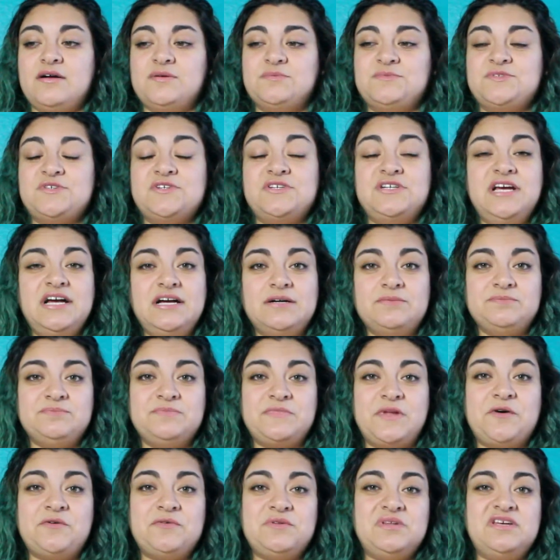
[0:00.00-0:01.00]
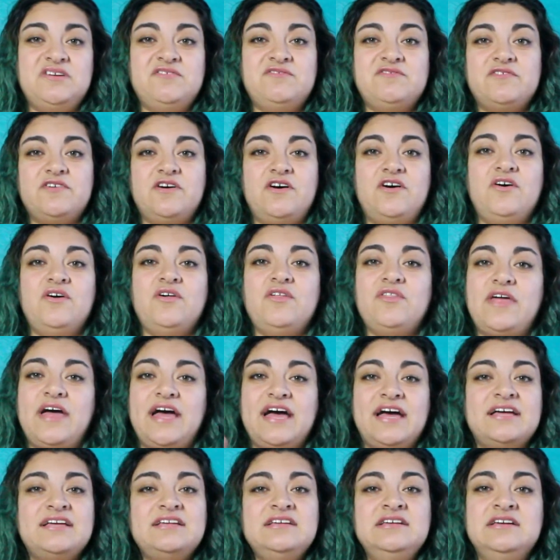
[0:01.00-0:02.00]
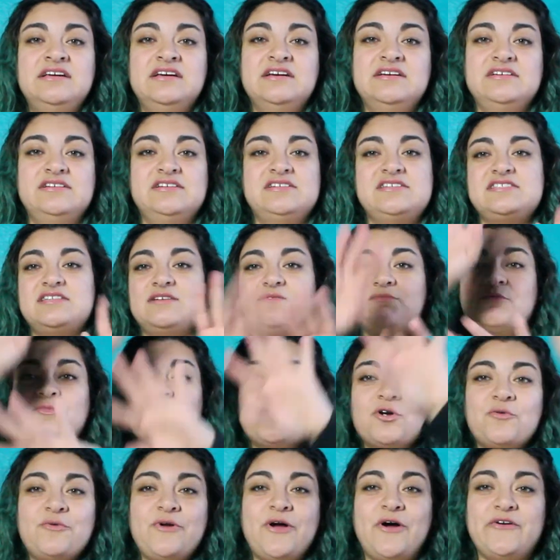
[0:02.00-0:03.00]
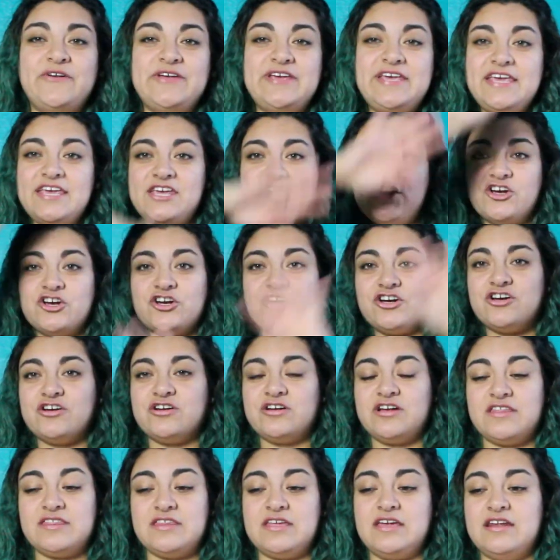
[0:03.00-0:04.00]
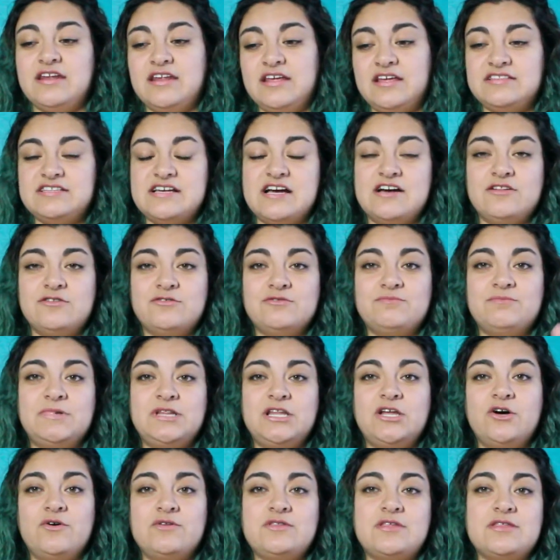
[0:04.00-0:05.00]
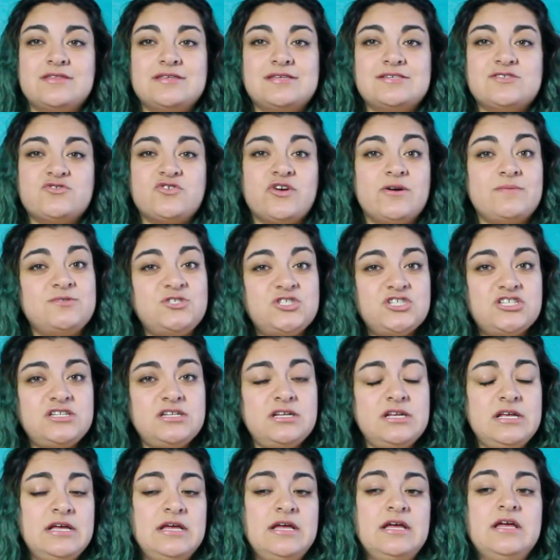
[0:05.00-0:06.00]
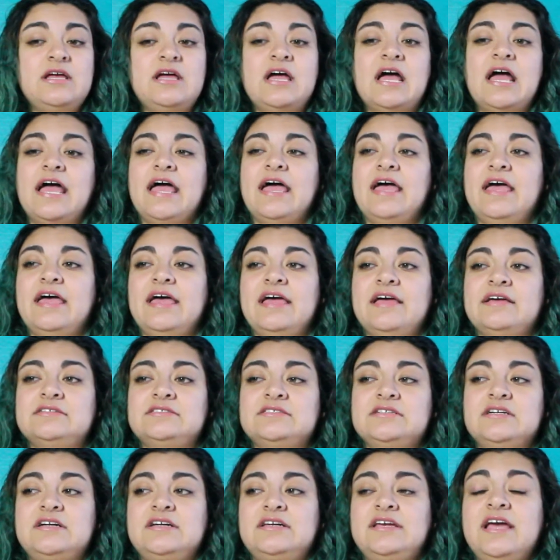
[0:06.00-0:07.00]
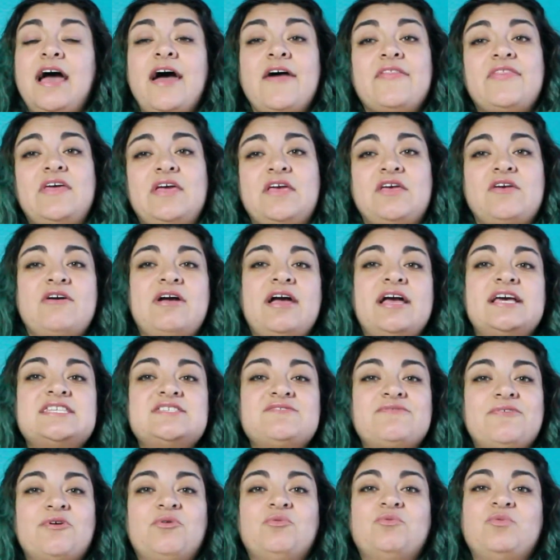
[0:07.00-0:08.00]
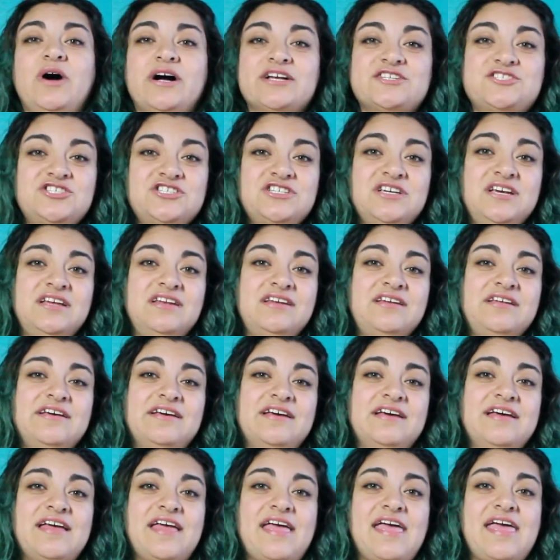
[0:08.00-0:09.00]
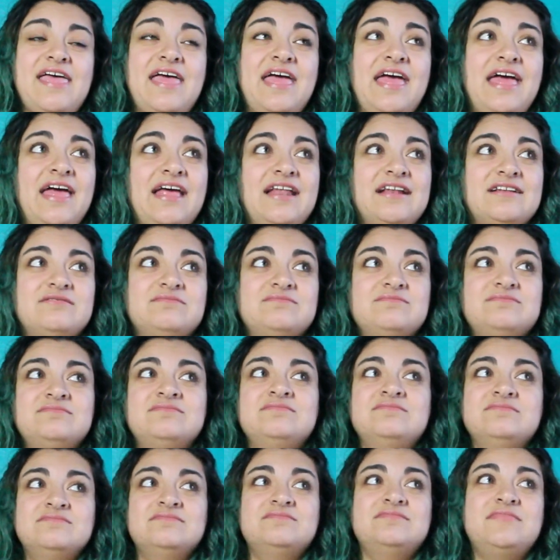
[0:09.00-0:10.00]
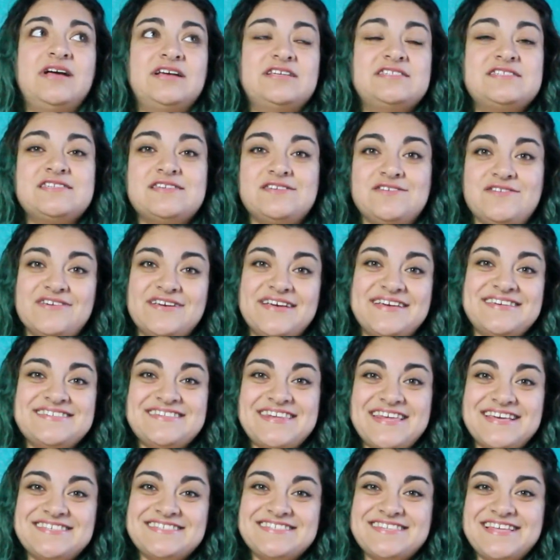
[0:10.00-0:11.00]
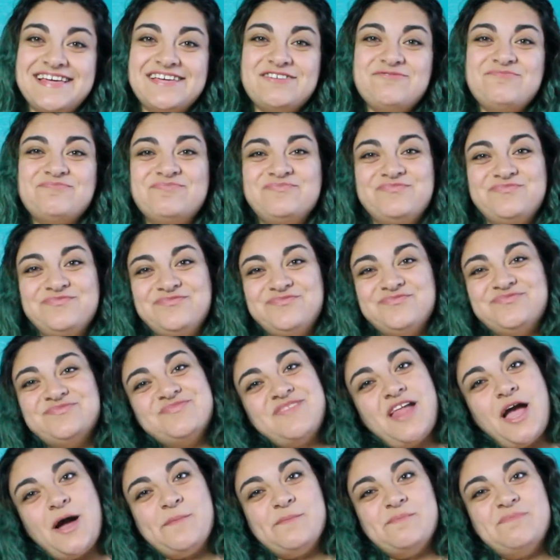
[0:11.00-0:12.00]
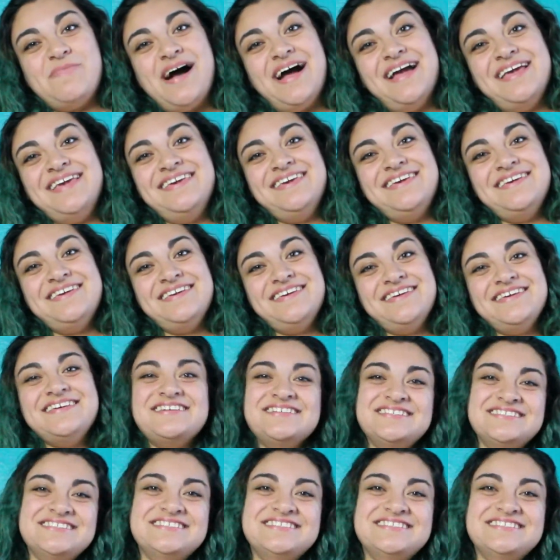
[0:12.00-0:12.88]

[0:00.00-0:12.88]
So yeah, I'll leave all that somewhere around here and then down below in the description. And yeah, thank you guys for watching, and see you guys next time. Bye.